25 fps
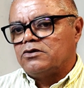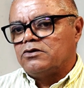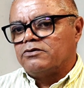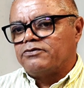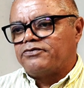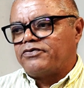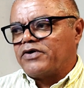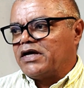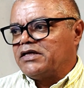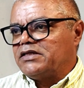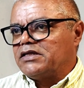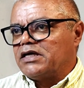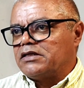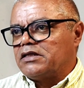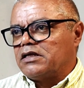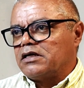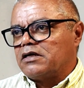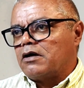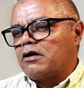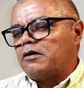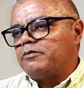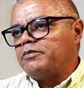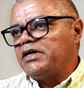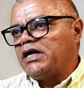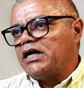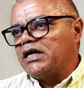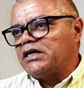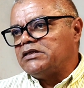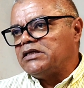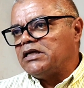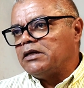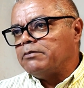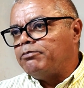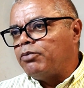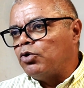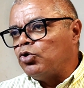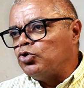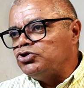you find that they come here and
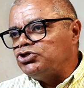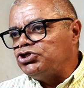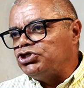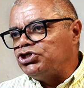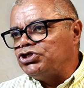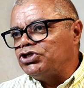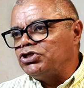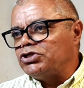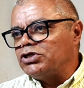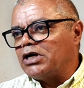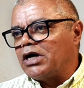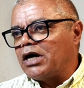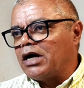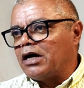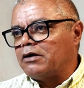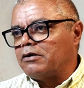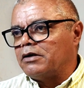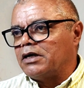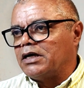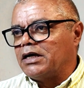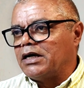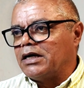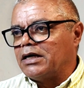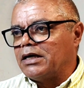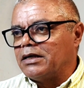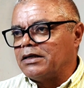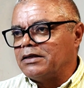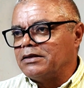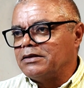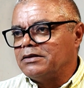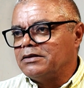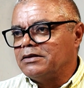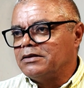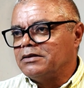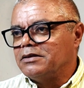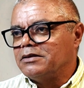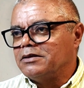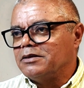they poach our
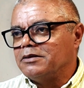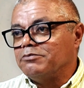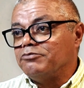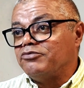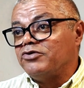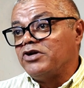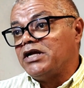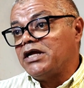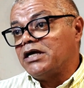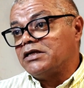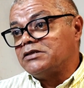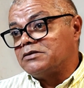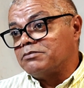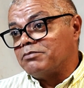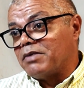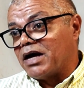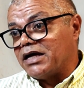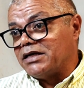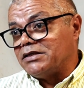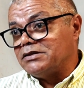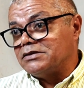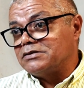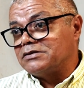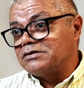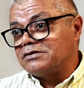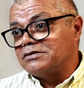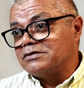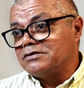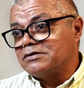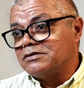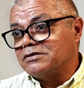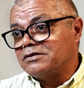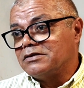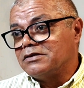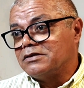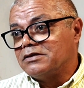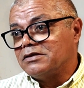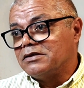brilliant minds.
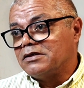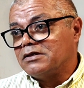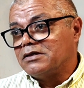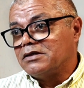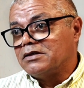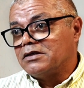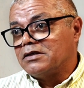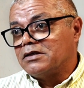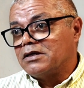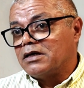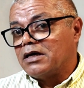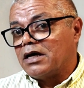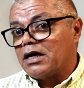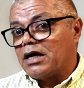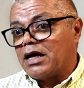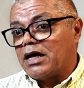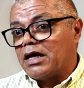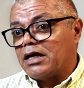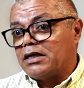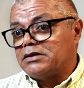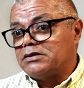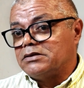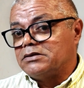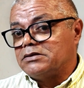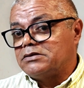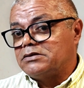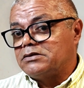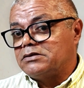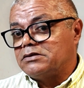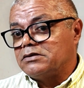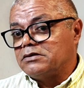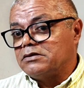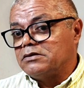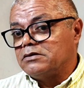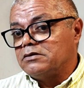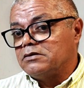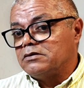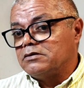And
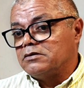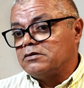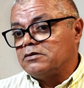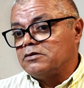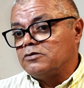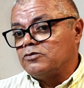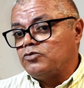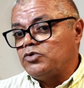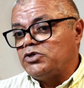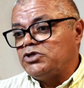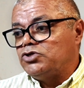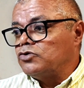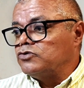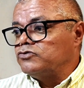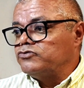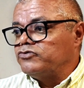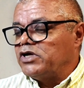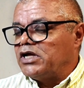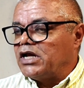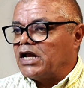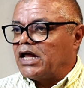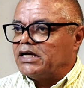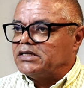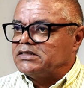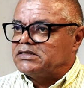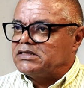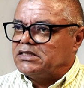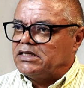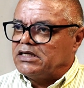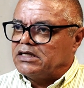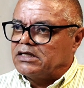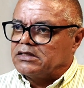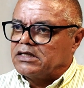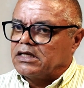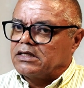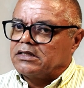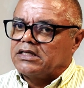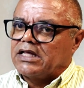we don't realize
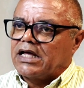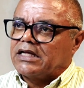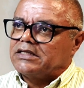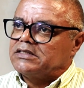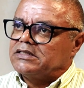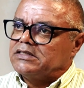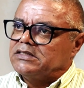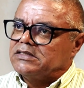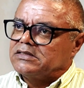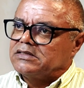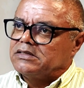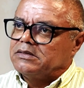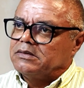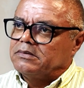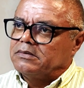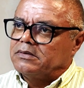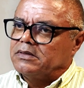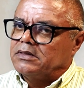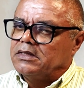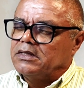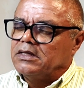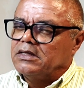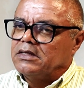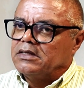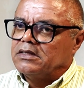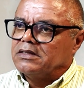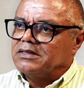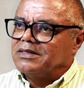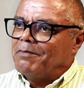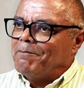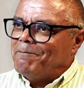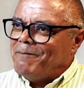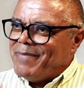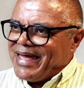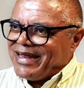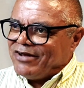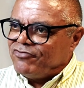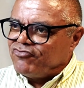here that that is the
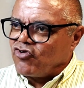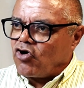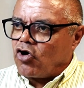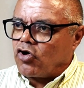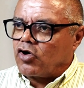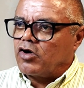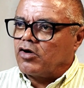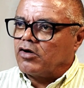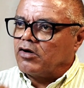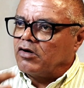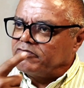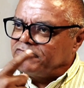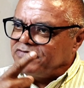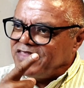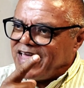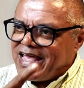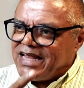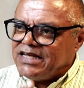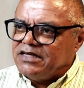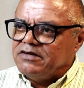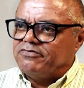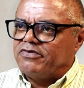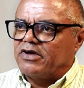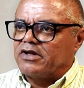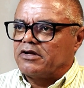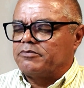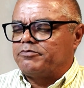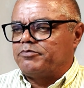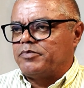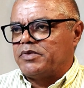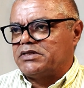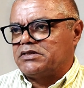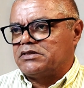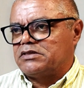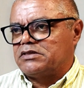bedrock of their development.